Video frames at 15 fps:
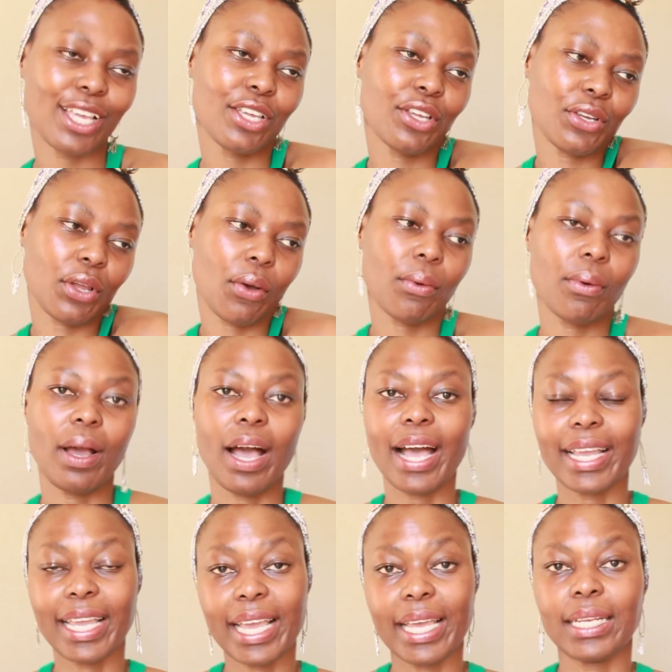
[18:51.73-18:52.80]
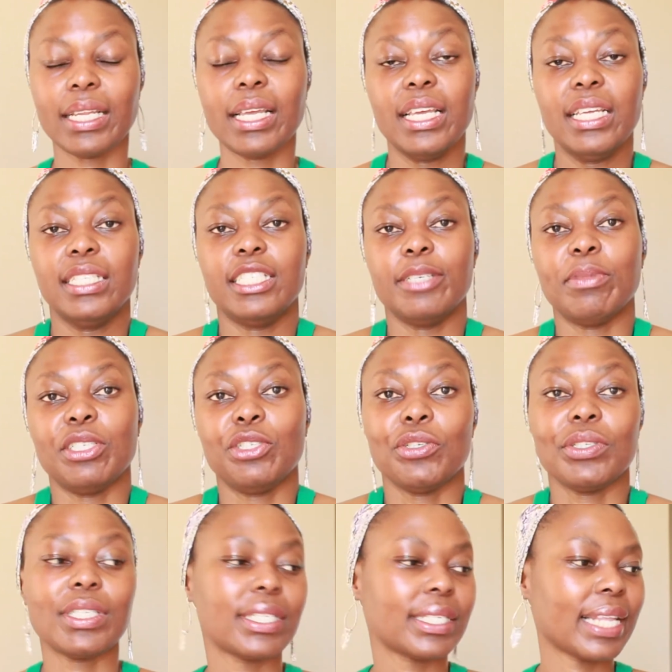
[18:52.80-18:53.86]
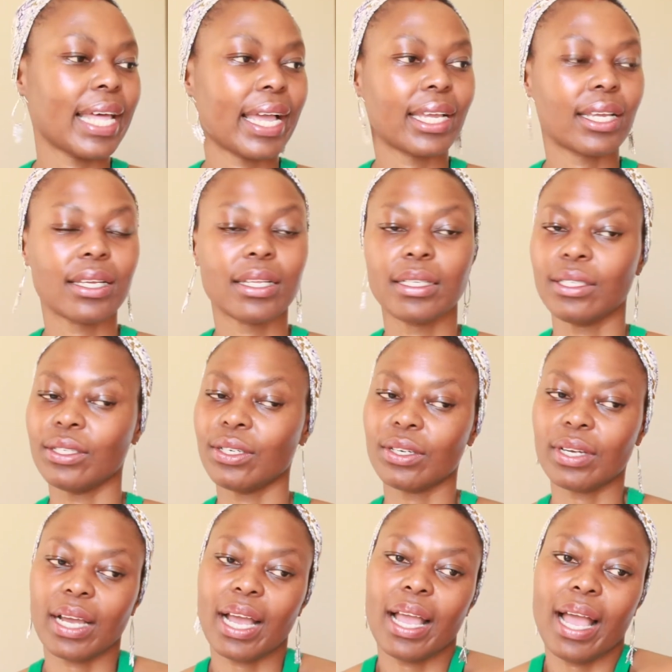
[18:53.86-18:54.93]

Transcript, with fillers: You know, again, Demetrius is like, look,